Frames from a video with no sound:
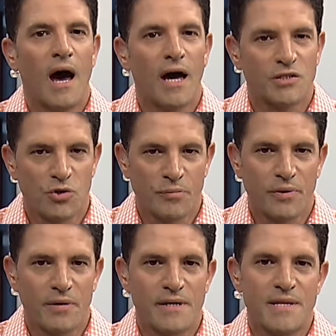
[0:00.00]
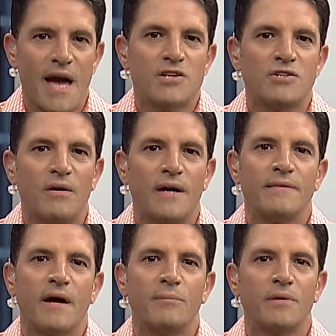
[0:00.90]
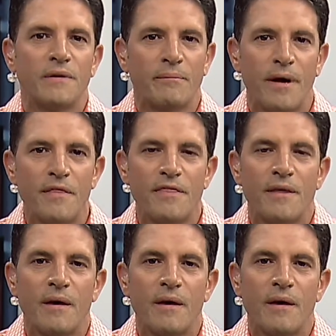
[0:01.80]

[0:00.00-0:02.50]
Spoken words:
October is National Anti-Bullying Month,